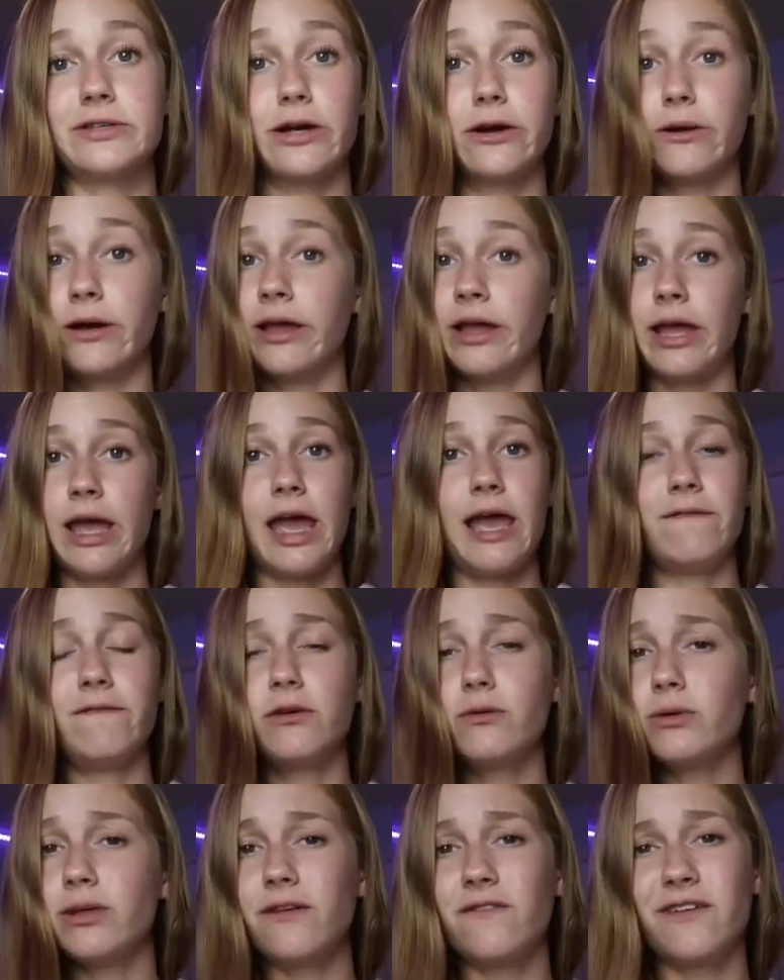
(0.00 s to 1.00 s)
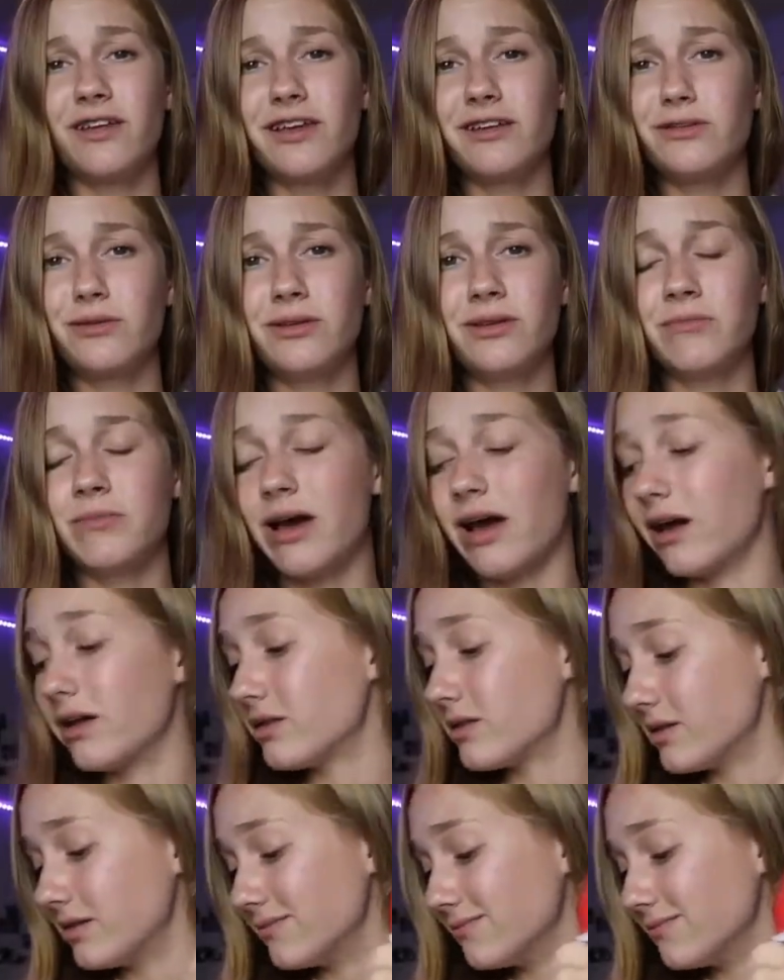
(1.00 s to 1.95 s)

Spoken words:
So if you really feel like doing the math,